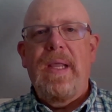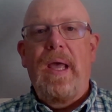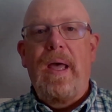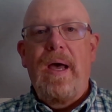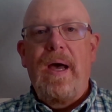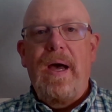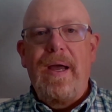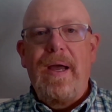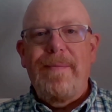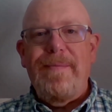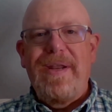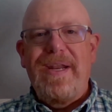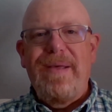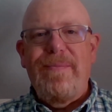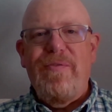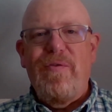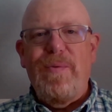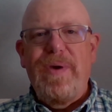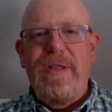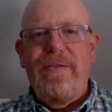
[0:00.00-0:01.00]
Hi, my
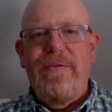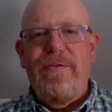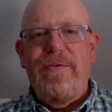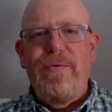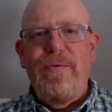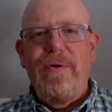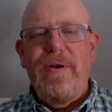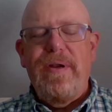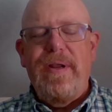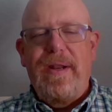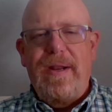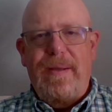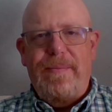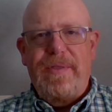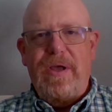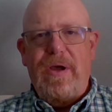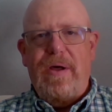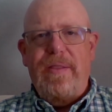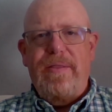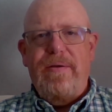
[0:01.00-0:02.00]
name's Wade Stewart, and I'm
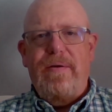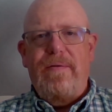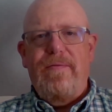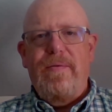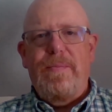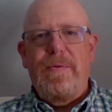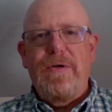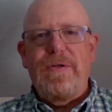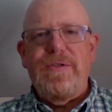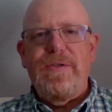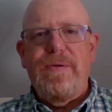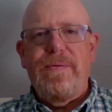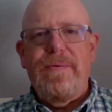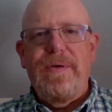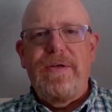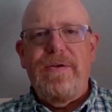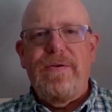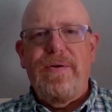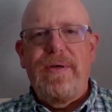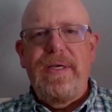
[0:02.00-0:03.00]
the author of A Personal
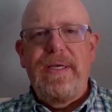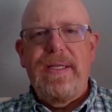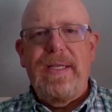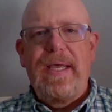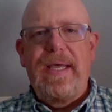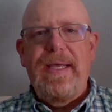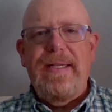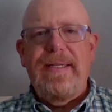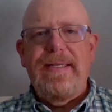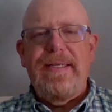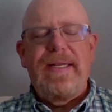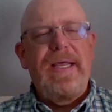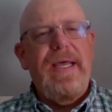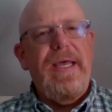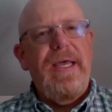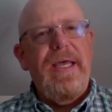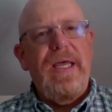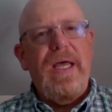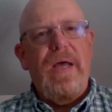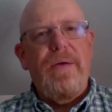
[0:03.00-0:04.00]
Retreat, and
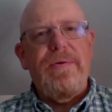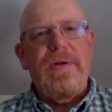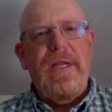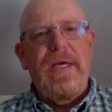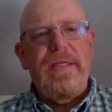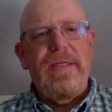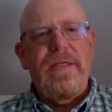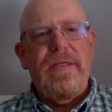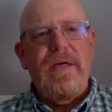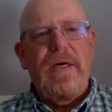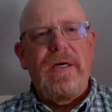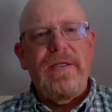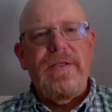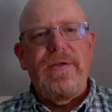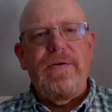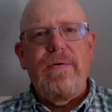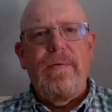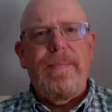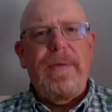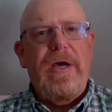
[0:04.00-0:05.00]
today I would like to talk to
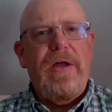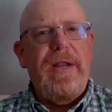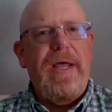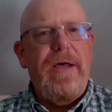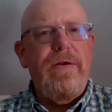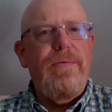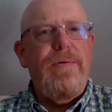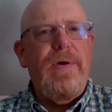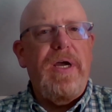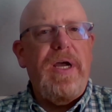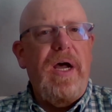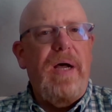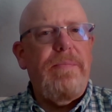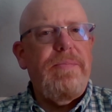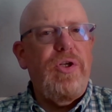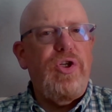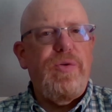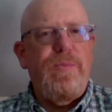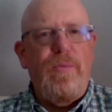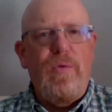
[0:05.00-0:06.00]
you about how to
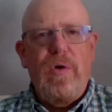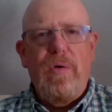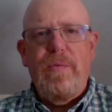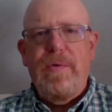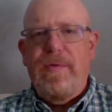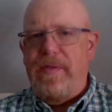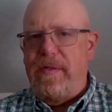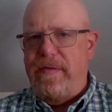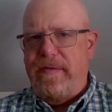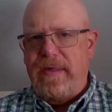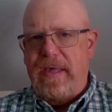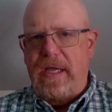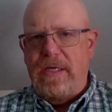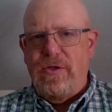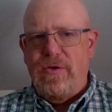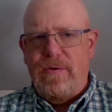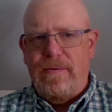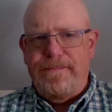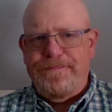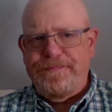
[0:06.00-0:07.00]
accomplish more with a
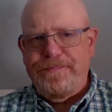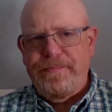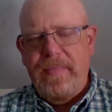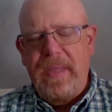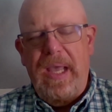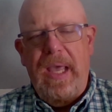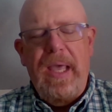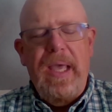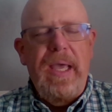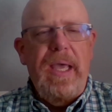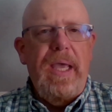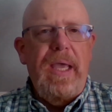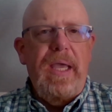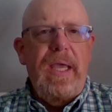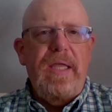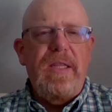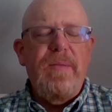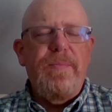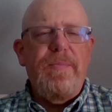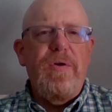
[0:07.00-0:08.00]
schedule.
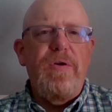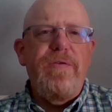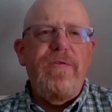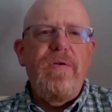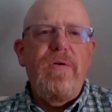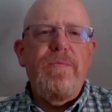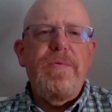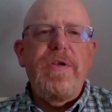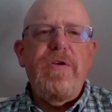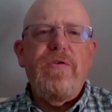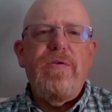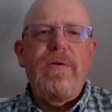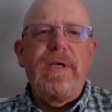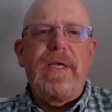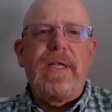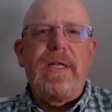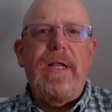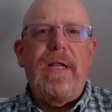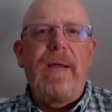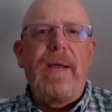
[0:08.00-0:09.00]
In the Personal
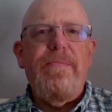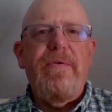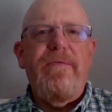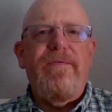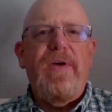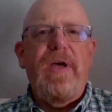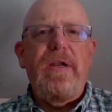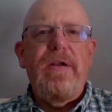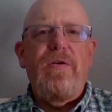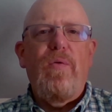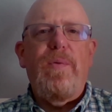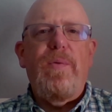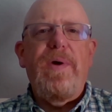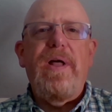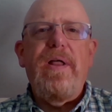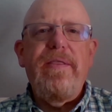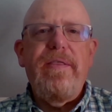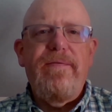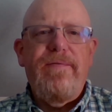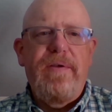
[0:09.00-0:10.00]
Retreat, I provided a
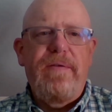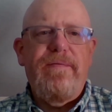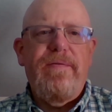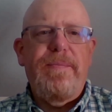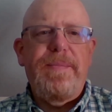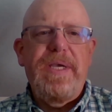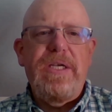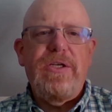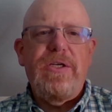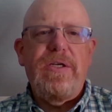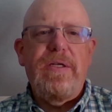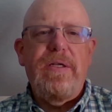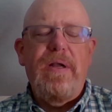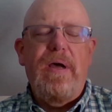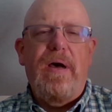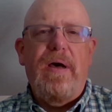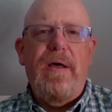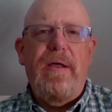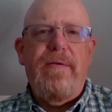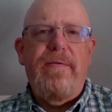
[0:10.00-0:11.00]
wealth of information
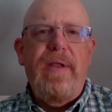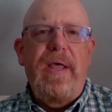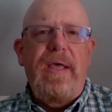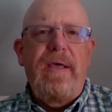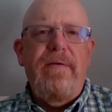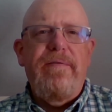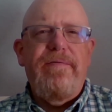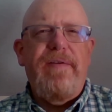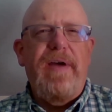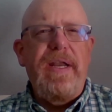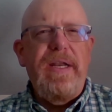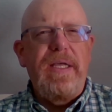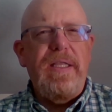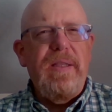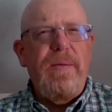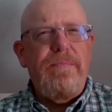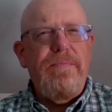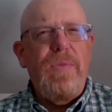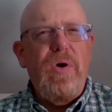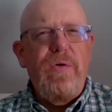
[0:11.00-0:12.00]
on finding
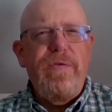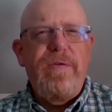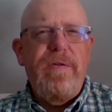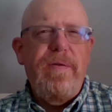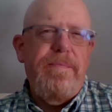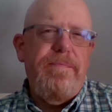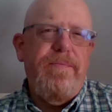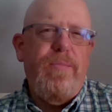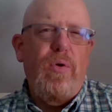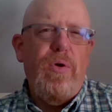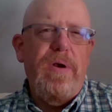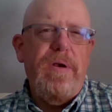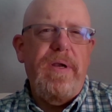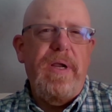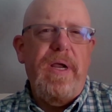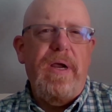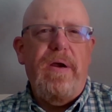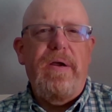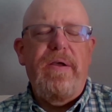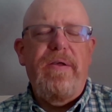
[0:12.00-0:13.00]
the most important
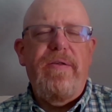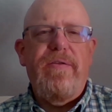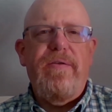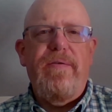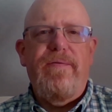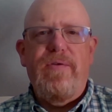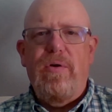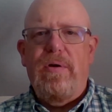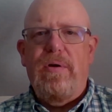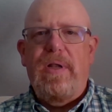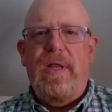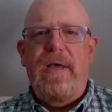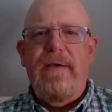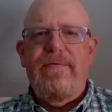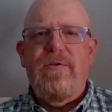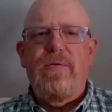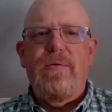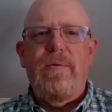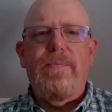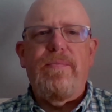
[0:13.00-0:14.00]
areas of your
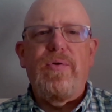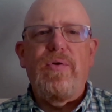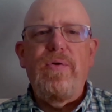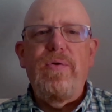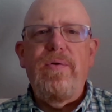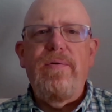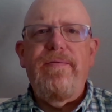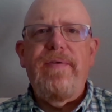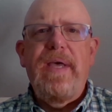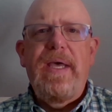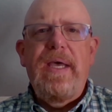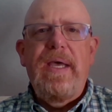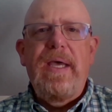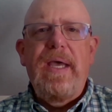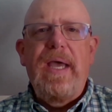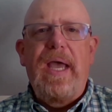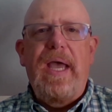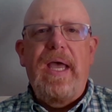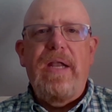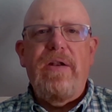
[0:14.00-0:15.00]
life to improve
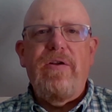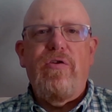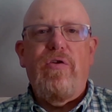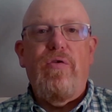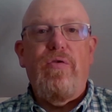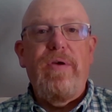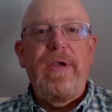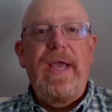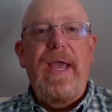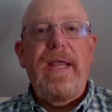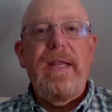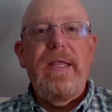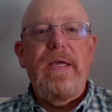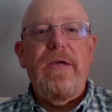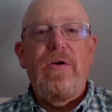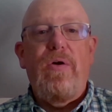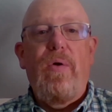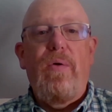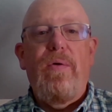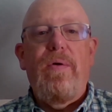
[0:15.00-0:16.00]
and
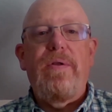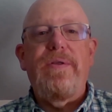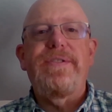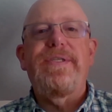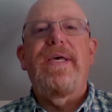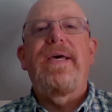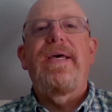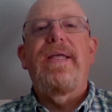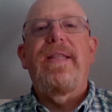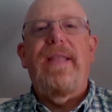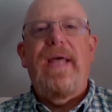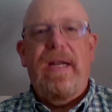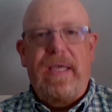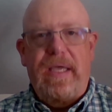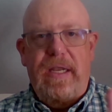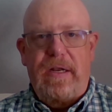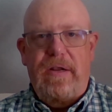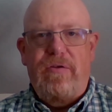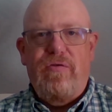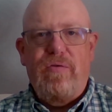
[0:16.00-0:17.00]
creating goals that
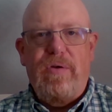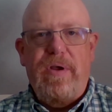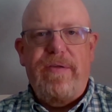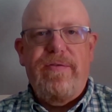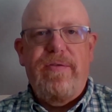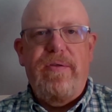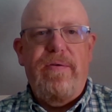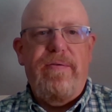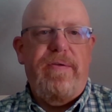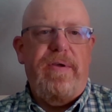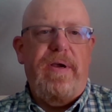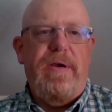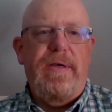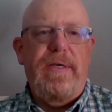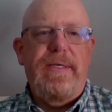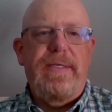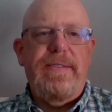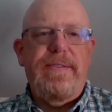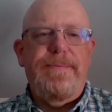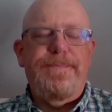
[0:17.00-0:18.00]
can address those
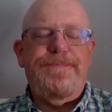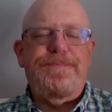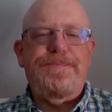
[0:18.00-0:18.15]
areas.